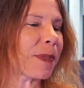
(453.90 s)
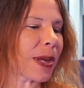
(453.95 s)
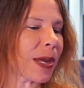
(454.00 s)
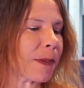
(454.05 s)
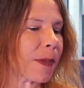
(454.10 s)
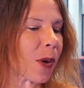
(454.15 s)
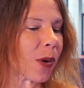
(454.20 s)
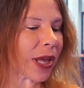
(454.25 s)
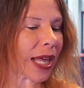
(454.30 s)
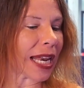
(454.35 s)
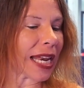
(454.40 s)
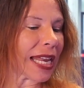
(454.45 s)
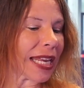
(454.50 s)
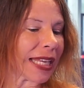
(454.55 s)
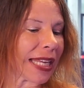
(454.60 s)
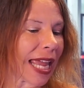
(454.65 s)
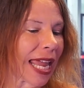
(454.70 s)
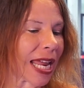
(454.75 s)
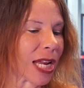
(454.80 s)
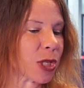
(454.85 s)
people can
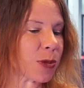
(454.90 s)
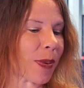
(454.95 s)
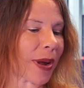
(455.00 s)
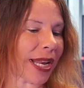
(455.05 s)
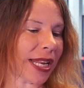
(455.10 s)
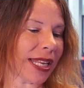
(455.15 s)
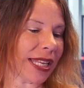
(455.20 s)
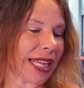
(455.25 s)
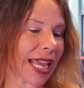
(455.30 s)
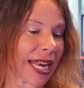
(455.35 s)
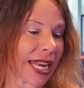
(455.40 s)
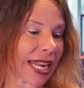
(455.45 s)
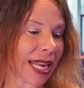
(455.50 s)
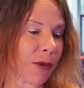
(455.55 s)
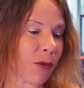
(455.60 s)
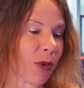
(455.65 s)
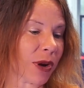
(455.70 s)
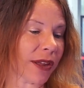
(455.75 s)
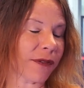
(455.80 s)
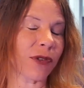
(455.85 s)
engage by
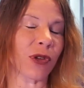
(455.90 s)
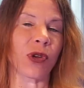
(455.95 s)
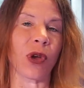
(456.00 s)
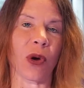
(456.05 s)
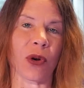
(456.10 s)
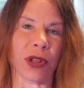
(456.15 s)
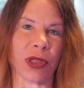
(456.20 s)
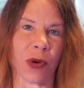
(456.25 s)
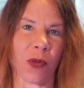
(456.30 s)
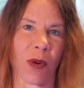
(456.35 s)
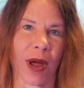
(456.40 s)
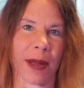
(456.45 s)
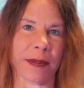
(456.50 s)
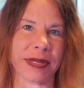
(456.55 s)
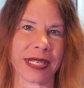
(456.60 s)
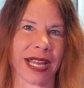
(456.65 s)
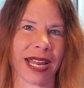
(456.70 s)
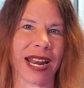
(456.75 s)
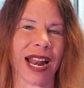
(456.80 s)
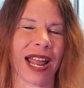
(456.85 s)
getting, if you go to the
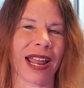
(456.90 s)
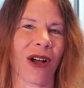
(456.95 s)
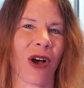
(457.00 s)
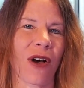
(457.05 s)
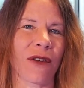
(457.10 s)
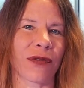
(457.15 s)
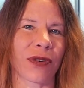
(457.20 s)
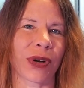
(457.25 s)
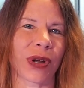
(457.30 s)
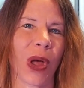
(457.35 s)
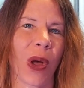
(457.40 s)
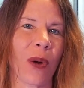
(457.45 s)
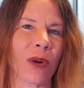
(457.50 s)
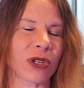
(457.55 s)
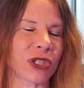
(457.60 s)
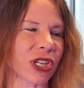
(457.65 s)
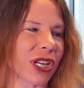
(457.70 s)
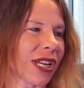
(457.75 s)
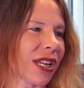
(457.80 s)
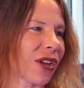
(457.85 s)
website, I offer
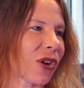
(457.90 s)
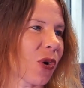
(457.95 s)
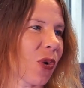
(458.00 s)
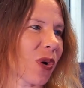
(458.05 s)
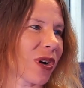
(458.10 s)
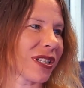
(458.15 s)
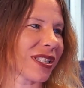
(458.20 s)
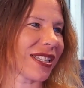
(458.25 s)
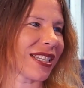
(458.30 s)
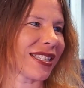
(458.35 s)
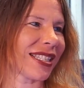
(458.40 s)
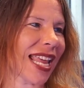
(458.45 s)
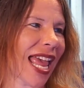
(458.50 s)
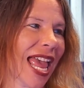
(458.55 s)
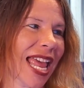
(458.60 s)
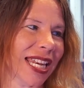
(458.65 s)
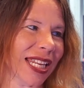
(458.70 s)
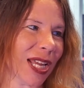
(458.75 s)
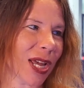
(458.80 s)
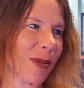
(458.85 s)
coaching, courses,
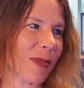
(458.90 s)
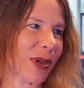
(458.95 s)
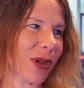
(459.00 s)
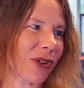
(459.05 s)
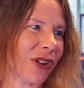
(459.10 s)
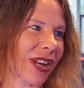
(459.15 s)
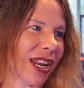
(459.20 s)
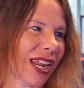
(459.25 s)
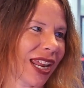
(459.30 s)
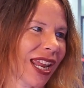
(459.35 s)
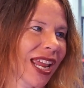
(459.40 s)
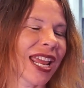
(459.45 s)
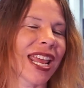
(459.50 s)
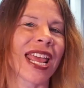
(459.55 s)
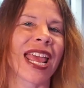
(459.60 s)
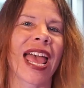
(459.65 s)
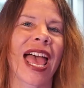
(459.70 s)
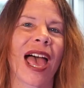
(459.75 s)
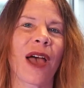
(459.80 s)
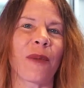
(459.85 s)
and community.
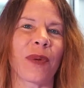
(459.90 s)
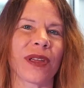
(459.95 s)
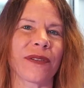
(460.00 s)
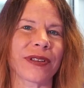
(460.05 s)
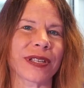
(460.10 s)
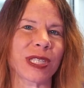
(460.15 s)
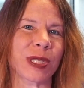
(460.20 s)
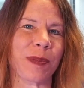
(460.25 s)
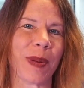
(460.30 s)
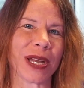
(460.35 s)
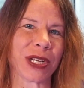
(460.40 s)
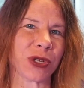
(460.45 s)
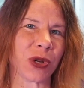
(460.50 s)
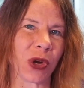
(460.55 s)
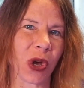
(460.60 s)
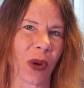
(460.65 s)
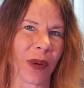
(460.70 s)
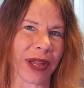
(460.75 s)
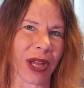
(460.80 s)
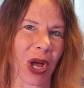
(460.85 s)
And we have a special
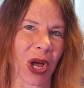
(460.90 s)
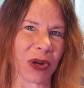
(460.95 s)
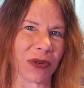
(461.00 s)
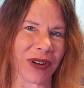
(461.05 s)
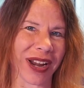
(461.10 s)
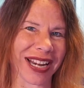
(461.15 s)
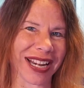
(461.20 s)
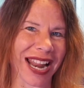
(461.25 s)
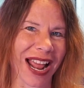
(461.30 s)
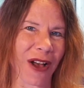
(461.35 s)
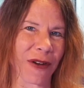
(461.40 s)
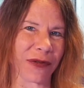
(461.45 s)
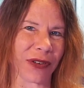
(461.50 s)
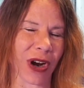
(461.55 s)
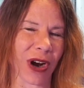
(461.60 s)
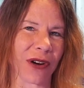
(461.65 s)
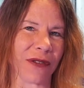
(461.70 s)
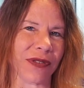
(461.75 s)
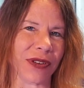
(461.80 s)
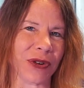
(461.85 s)
going on right now for
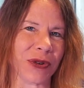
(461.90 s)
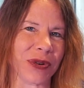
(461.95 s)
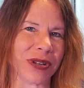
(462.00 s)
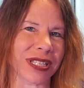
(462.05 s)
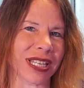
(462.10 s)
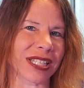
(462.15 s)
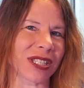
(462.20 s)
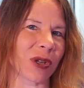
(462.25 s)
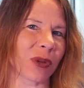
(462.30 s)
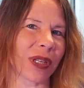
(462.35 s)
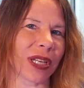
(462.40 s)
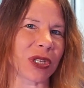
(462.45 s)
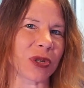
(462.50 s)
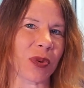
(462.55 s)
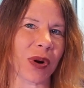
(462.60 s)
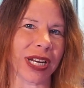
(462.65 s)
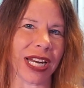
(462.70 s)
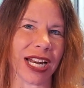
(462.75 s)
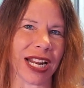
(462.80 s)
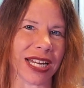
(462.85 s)
our viewers. It's only
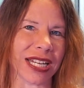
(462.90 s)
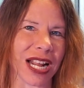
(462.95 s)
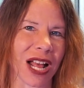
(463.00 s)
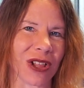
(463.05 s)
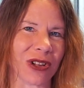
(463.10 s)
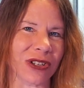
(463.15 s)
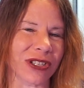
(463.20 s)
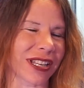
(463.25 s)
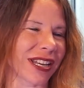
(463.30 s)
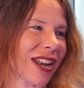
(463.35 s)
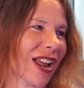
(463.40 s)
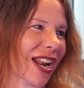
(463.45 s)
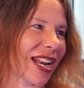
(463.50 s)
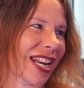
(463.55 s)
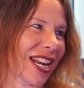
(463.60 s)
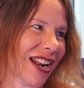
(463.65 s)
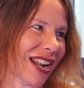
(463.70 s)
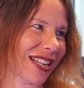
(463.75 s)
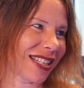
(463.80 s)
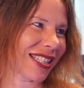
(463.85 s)

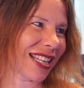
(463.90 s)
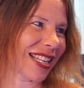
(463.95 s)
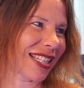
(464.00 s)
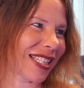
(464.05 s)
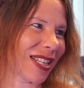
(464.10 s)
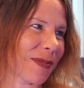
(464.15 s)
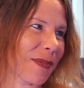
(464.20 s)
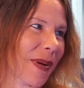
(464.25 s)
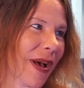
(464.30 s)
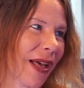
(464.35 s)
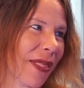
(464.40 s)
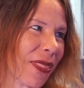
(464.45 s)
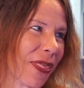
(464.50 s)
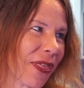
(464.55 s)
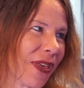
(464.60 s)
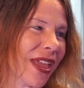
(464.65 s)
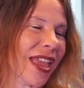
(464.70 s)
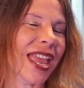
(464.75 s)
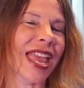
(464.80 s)
$29.99 a month.